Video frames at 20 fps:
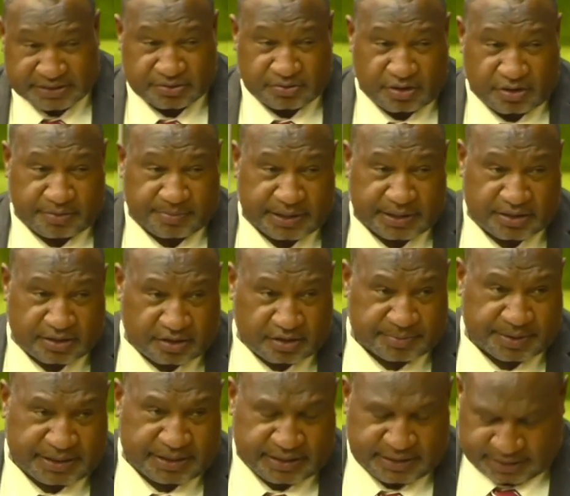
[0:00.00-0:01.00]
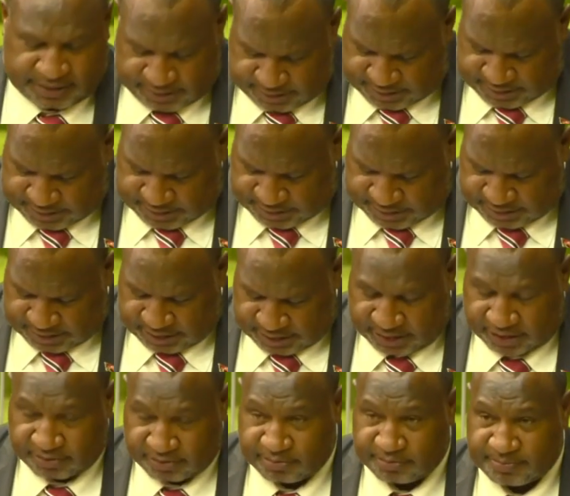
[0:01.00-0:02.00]
grow in economy. Now
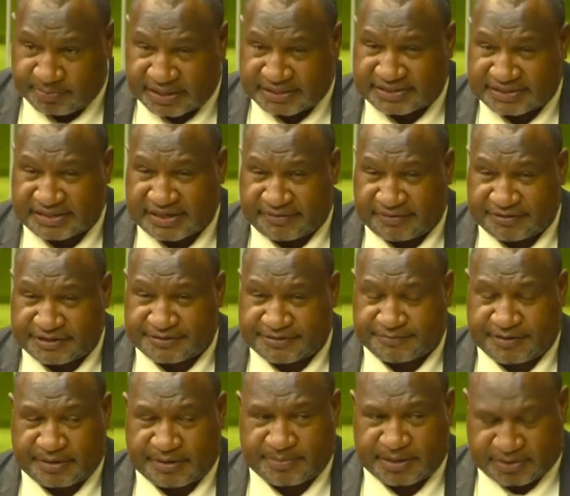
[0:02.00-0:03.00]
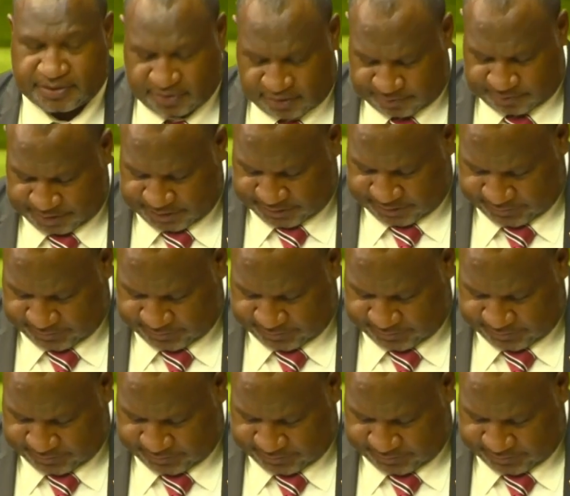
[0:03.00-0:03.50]
you must diversify my economy,